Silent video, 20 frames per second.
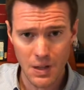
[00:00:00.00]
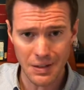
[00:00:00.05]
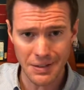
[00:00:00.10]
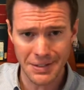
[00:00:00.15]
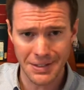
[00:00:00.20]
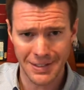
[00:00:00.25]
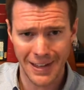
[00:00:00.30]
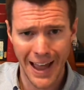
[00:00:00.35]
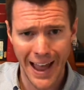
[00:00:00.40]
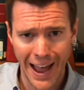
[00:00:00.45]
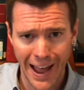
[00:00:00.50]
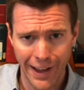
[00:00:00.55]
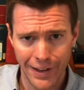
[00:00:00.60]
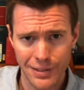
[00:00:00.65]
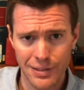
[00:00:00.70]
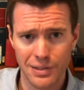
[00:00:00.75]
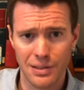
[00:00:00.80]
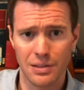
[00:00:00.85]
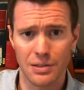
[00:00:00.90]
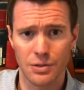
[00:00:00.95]

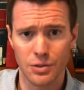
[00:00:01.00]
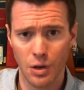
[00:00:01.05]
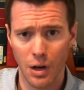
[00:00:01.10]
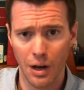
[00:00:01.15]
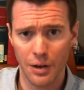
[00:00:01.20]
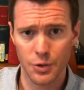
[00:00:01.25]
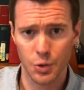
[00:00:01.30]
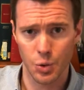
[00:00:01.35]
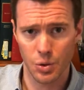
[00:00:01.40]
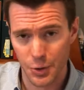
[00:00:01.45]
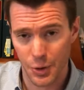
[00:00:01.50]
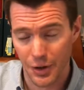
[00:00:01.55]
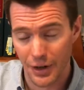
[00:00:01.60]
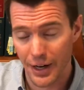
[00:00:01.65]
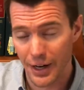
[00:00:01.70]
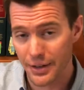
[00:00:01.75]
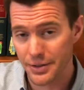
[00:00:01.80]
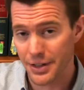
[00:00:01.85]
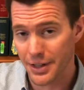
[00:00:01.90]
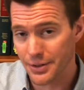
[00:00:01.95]
SaaS, software
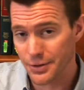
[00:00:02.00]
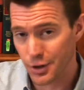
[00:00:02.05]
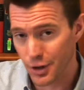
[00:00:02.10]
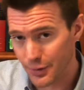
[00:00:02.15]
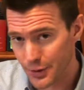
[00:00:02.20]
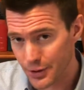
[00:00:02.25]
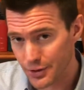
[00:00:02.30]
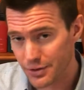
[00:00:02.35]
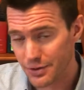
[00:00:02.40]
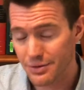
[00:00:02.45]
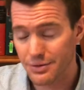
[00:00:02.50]
as a service.